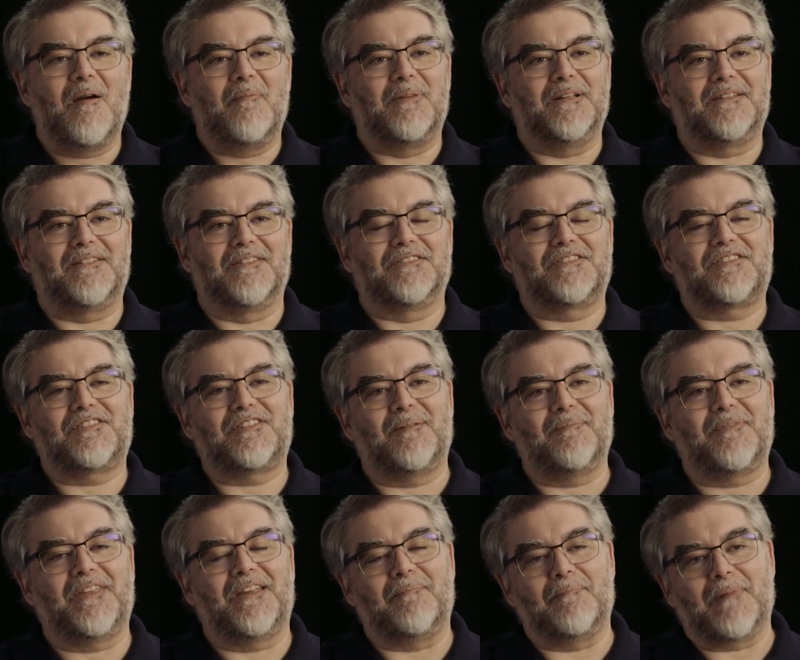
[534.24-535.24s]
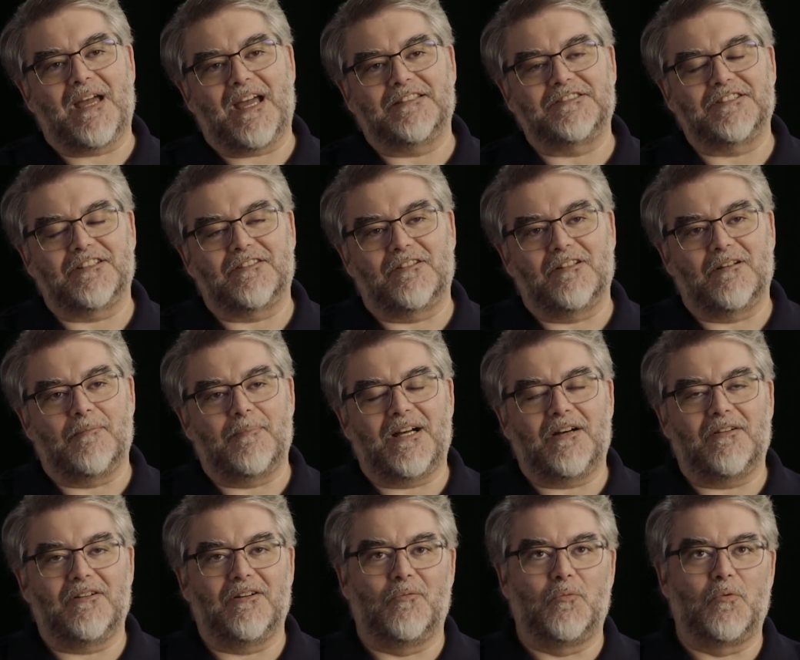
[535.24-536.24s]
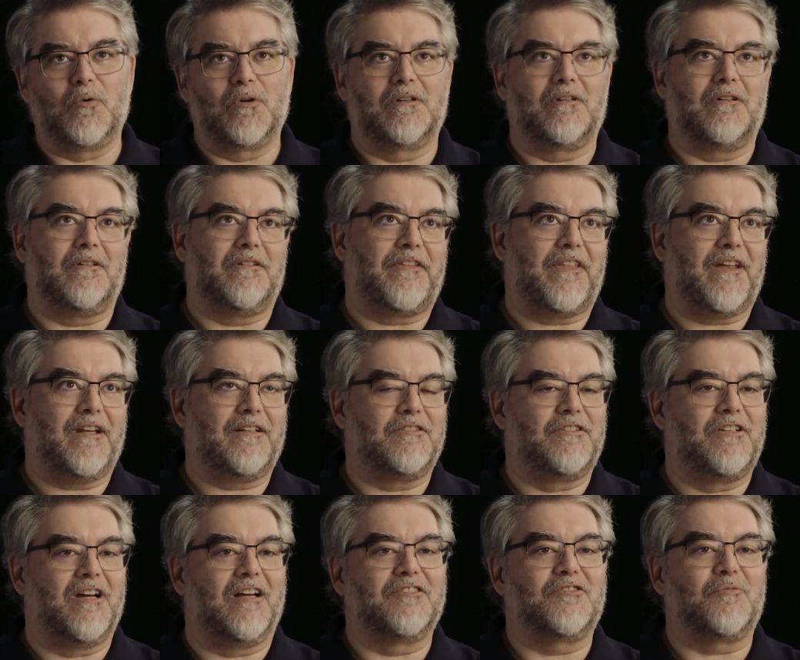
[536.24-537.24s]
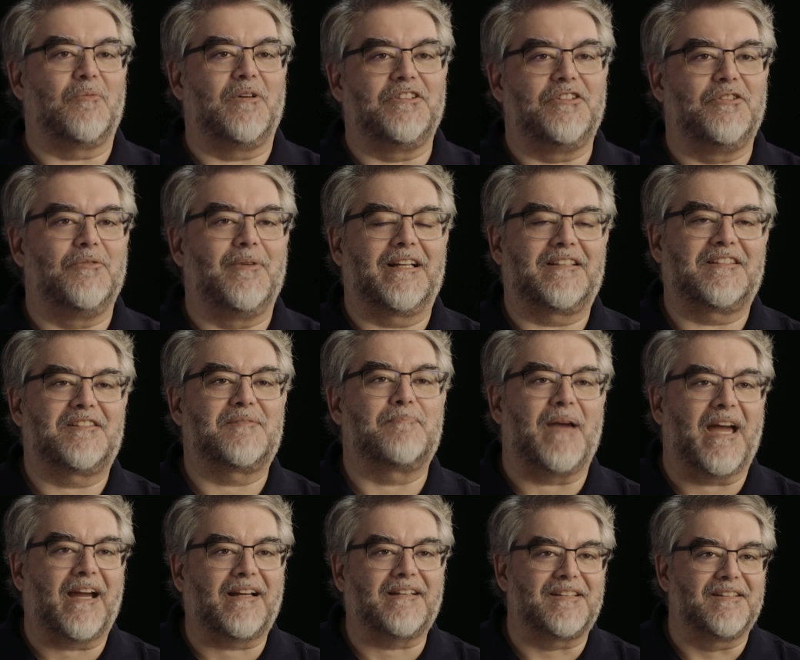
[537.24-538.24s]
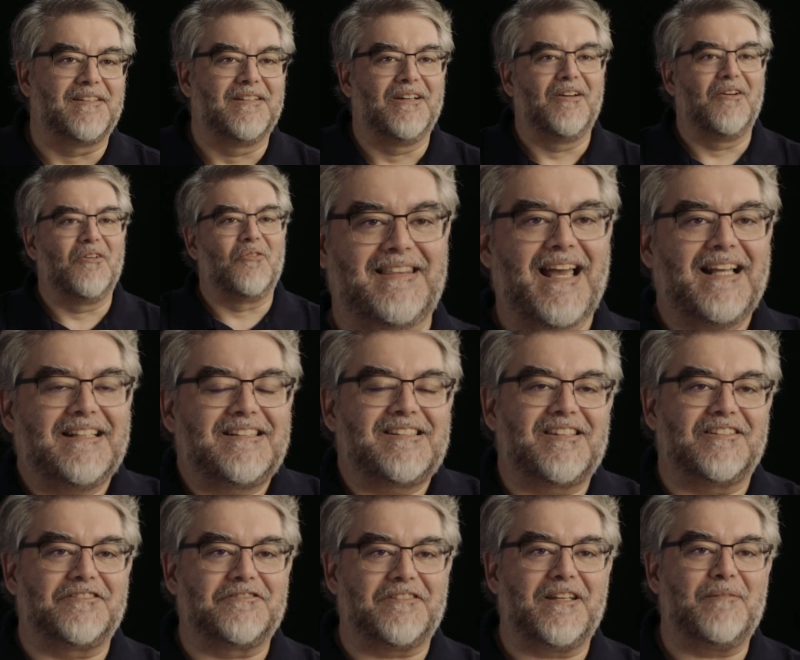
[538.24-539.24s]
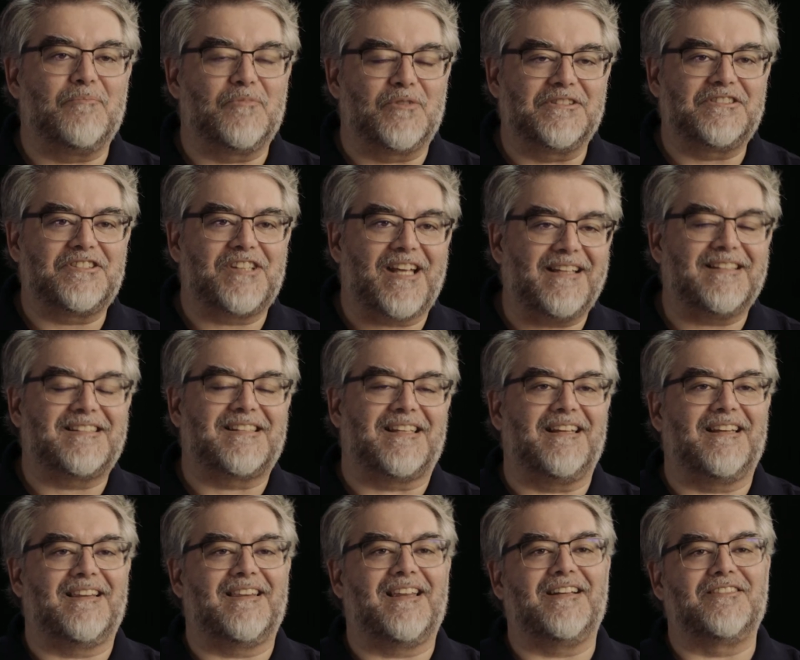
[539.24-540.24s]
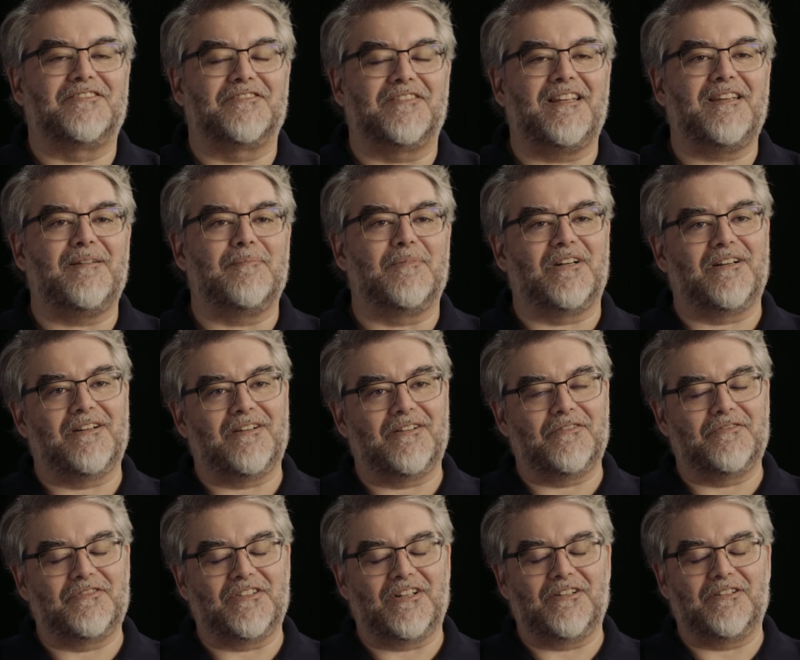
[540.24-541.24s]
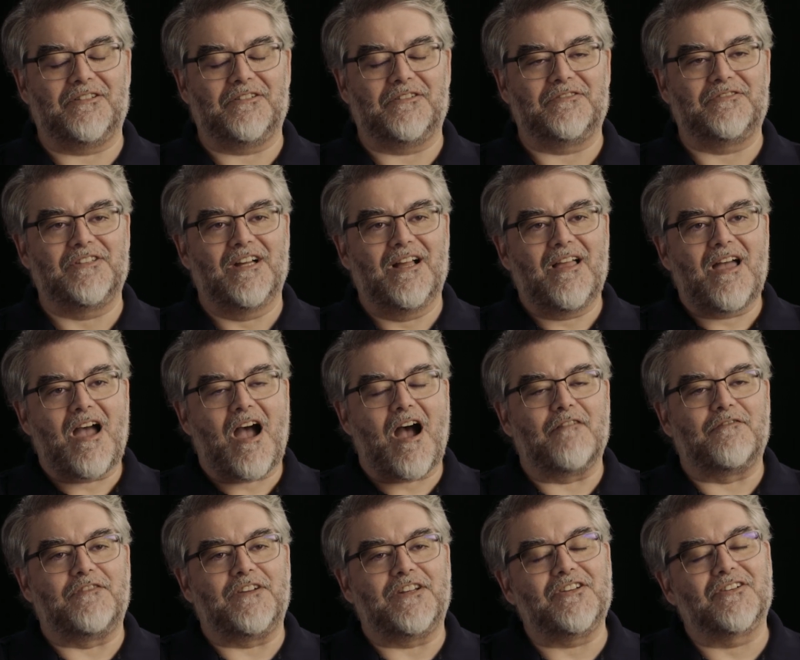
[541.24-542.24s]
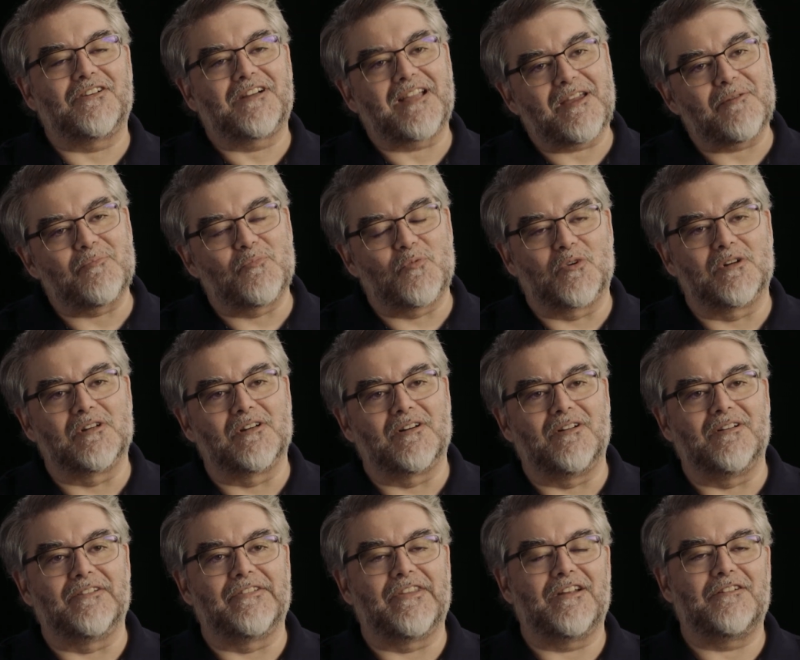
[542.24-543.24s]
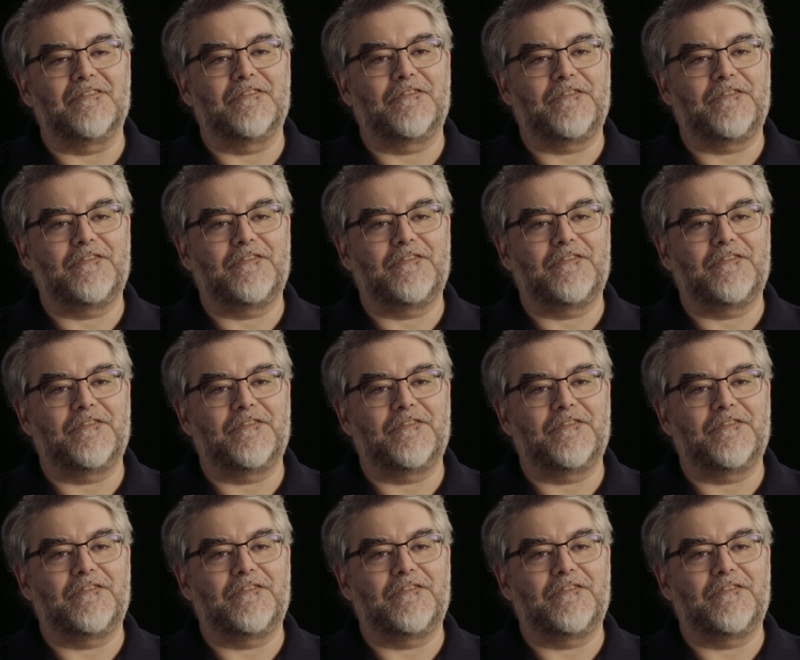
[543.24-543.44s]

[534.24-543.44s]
But there's something magical about a world that does what you expect. That's the dream we're chasing, that dream of, of a video game world that